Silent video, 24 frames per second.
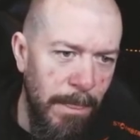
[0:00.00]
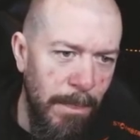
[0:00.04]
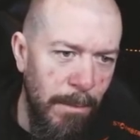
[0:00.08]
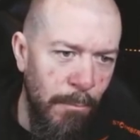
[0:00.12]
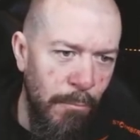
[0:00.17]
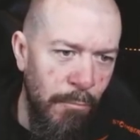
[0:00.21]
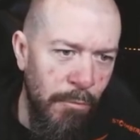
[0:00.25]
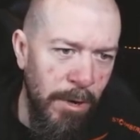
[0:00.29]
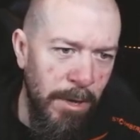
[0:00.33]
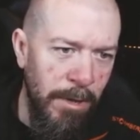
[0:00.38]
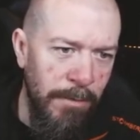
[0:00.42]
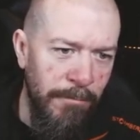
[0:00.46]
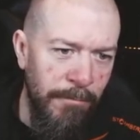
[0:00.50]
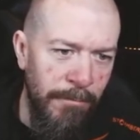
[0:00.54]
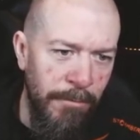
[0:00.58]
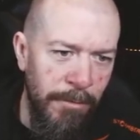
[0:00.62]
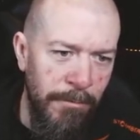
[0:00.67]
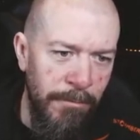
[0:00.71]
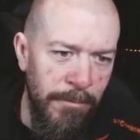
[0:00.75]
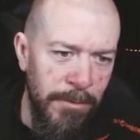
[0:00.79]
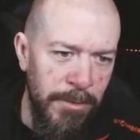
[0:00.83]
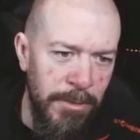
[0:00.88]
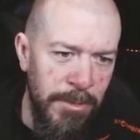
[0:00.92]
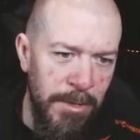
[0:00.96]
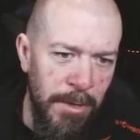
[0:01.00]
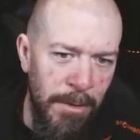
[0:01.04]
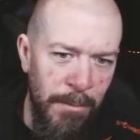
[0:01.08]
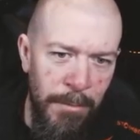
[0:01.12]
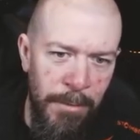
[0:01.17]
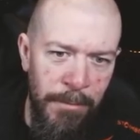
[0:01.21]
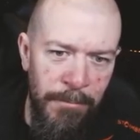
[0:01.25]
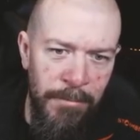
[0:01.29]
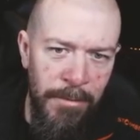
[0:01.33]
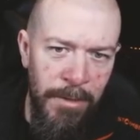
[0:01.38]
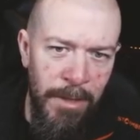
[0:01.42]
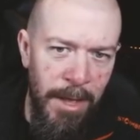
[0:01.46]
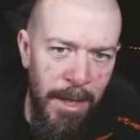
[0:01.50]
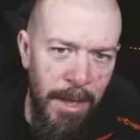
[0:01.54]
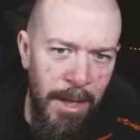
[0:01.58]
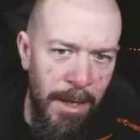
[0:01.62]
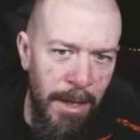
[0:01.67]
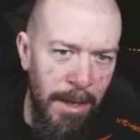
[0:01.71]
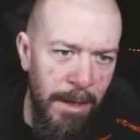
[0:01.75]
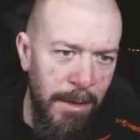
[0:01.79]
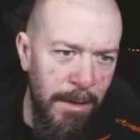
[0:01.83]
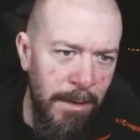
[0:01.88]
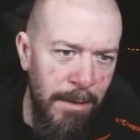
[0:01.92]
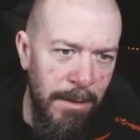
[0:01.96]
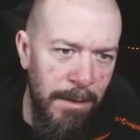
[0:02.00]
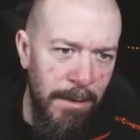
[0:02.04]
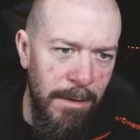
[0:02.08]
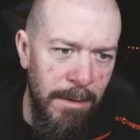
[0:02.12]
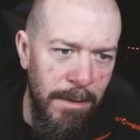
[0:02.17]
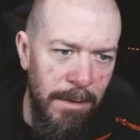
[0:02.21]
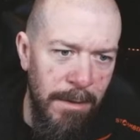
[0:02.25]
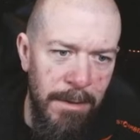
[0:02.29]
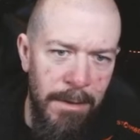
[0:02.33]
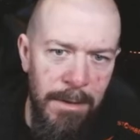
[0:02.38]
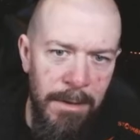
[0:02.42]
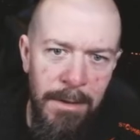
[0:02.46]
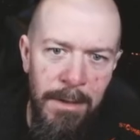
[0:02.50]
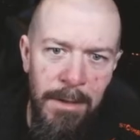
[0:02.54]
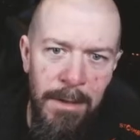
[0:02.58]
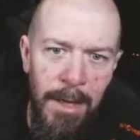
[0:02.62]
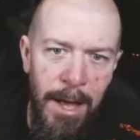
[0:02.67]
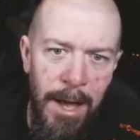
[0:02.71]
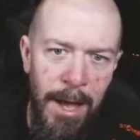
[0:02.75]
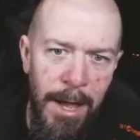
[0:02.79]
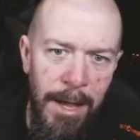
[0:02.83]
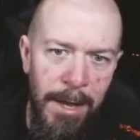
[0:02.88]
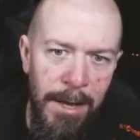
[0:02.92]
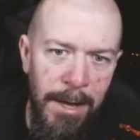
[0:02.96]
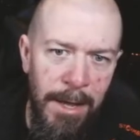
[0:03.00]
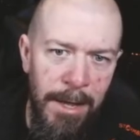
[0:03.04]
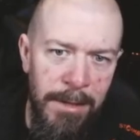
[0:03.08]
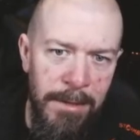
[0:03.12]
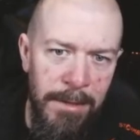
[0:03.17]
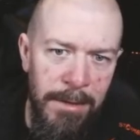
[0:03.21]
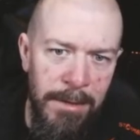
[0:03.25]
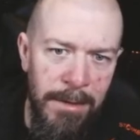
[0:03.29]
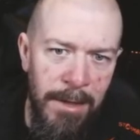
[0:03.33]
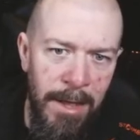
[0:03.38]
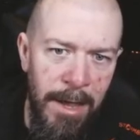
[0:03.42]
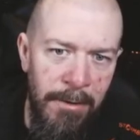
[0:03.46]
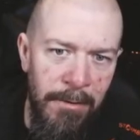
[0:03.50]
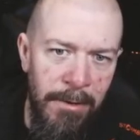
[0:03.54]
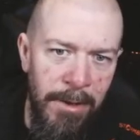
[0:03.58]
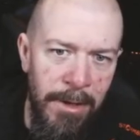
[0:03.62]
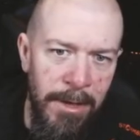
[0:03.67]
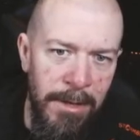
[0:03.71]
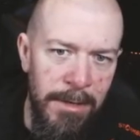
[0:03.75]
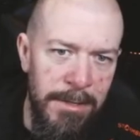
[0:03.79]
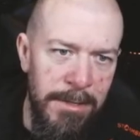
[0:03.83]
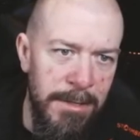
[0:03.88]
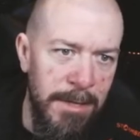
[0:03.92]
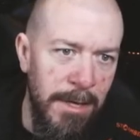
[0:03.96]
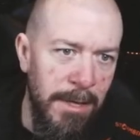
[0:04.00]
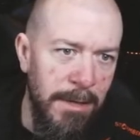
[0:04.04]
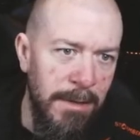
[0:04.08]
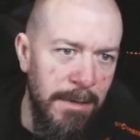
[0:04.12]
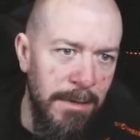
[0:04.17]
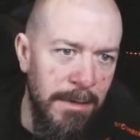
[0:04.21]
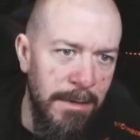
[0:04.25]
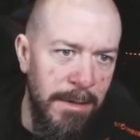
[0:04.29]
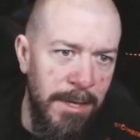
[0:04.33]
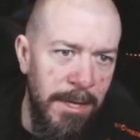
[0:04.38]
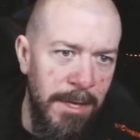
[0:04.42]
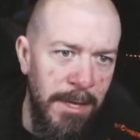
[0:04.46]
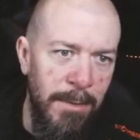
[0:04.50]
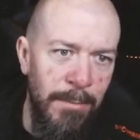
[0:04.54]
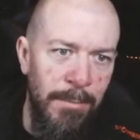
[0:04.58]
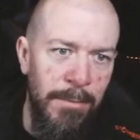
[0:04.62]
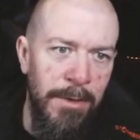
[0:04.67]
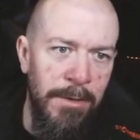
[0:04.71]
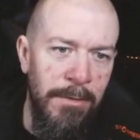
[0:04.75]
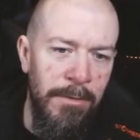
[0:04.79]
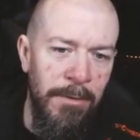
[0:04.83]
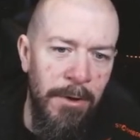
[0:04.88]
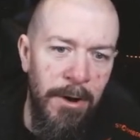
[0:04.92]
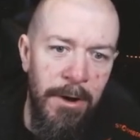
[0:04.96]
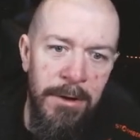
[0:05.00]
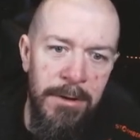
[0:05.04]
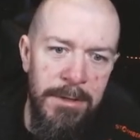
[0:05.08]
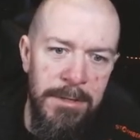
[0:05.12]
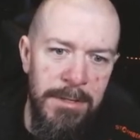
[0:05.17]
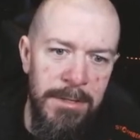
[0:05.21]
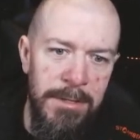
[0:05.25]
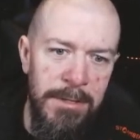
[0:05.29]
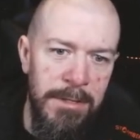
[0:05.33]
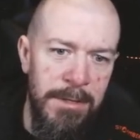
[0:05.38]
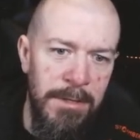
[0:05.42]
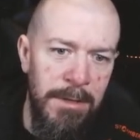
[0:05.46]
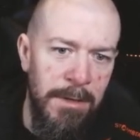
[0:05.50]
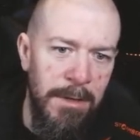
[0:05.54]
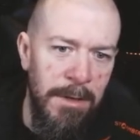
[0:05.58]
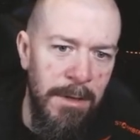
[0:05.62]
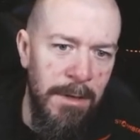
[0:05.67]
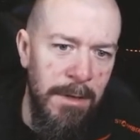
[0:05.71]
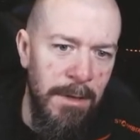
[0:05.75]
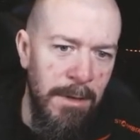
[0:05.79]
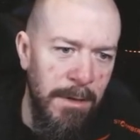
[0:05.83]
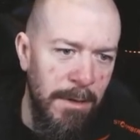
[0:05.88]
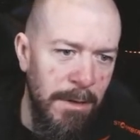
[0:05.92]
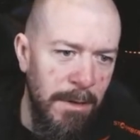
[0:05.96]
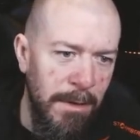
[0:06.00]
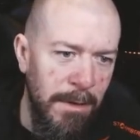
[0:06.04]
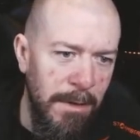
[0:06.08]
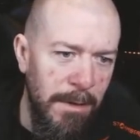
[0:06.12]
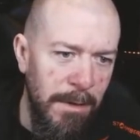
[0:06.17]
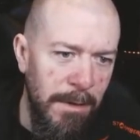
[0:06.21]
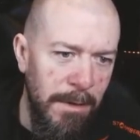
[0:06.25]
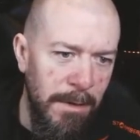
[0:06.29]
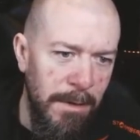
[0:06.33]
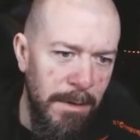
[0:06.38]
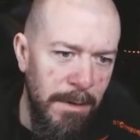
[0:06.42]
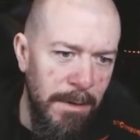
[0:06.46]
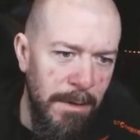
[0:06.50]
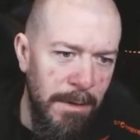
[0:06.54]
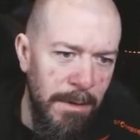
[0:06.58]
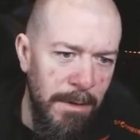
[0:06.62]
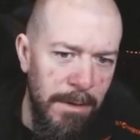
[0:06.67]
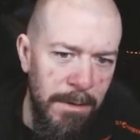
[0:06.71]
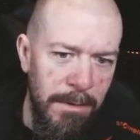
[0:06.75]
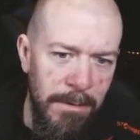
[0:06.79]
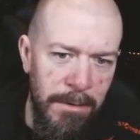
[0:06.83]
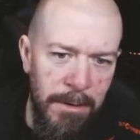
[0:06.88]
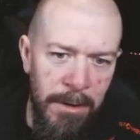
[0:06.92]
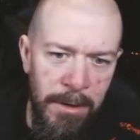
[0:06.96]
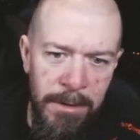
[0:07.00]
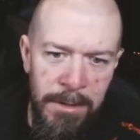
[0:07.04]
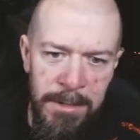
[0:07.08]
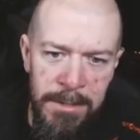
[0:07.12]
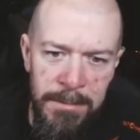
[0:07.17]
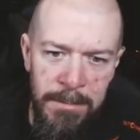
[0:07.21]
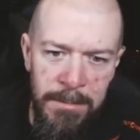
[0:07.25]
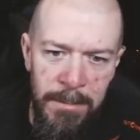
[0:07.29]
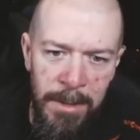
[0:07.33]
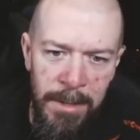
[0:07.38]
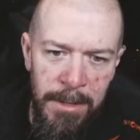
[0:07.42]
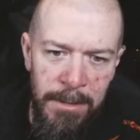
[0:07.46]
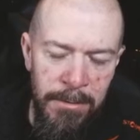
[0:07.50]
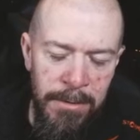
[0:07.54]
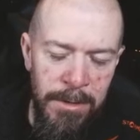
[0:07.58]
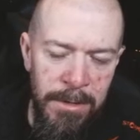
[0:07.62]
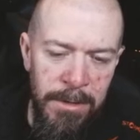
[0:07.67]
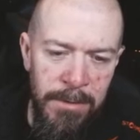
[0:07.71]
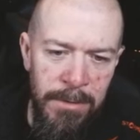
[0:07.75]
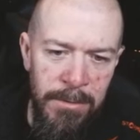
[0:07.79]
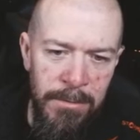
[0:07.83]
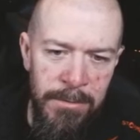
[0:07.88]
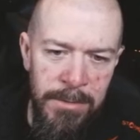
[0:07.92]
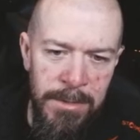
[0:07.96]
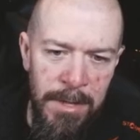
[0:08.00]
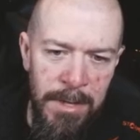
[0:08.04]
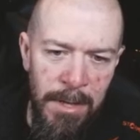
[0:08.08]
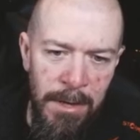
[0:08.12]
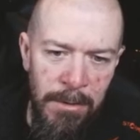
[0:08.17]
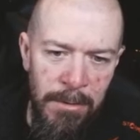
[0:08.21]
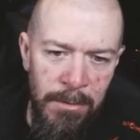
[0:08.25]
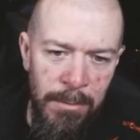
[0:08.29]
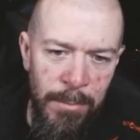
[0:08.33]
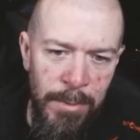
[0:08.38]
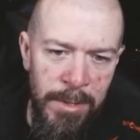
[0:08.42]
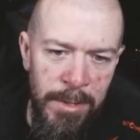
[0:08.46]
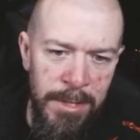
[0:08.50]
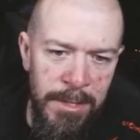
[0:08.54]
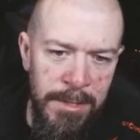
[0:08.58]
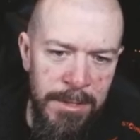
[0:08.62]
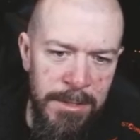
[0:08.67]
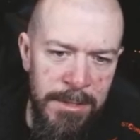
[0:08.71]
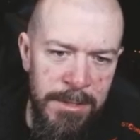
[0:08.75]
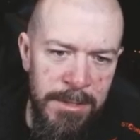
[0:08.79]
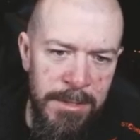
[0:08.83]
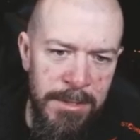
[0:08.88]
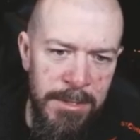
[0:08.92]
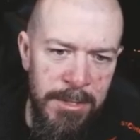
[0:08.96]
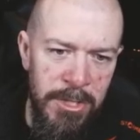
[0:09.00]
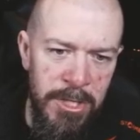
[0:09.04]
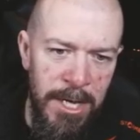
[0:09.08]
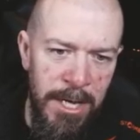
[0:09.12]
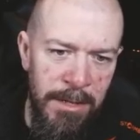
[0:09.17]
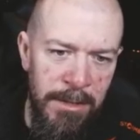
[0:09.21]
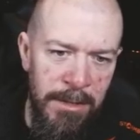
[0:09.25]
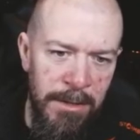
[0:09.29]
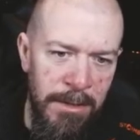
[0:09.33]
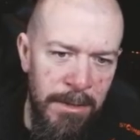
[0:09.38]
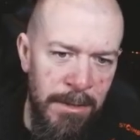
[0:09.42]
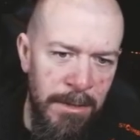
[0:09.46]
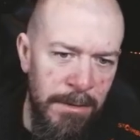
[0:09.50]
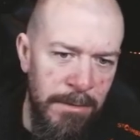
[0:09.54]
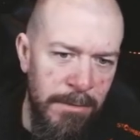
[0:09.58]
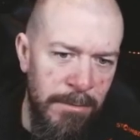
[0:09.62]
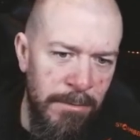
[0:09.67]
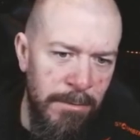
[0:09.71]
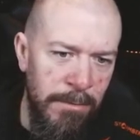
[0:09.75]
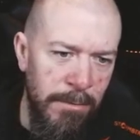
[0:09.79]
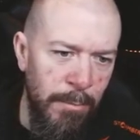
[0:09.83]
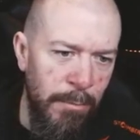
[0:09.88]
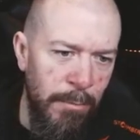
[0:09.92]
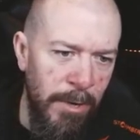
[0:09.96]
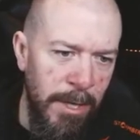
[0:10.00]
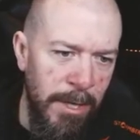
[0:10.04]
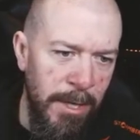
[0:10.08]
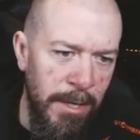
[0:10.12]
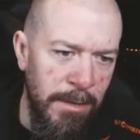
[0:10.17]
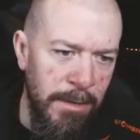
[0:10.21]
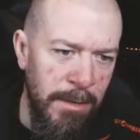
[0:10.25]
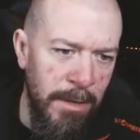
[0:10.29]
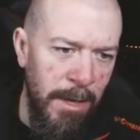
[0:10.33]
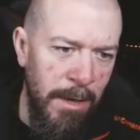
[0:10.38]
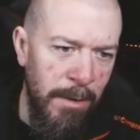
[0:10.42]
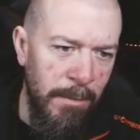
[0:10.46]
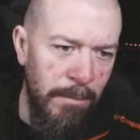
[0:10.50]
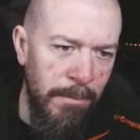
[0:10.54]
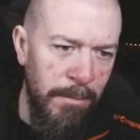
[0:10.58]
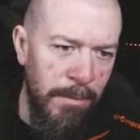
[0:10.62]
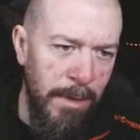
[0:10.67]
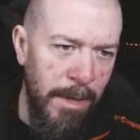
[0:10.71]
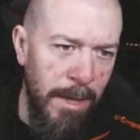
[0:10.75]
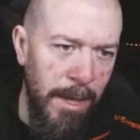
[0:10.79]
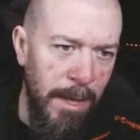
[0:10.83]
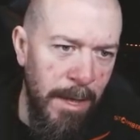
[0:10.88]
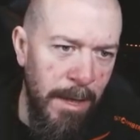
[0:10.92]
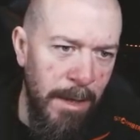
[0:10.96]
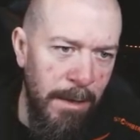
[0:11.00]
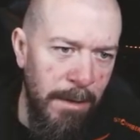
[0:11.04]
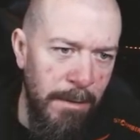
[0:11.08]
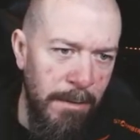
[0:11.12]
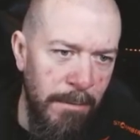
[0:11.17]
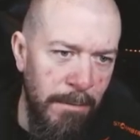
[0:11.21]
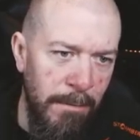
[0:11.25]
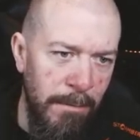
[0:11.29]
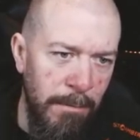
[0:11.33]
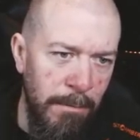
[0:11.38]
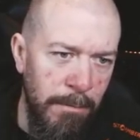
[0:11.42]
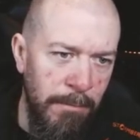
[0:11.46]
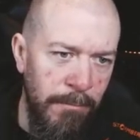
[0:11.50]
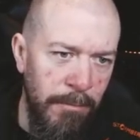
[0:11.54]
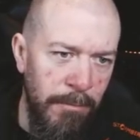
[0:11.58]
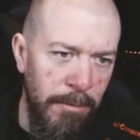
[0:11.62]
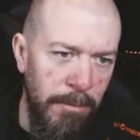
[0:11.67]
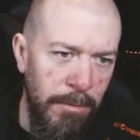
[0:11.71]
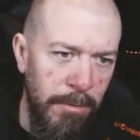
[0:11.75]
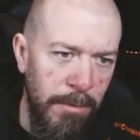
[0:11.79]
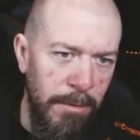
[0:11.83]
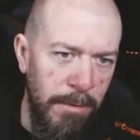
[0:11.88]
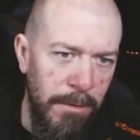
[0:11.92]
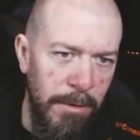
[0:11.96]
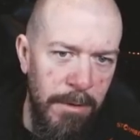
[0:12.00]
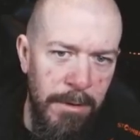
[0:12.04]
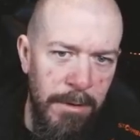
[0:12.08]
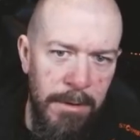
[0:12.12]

bring forward some of the highlighted areas and keep the darks dark as well. You can use the luminance channel to bring down the overall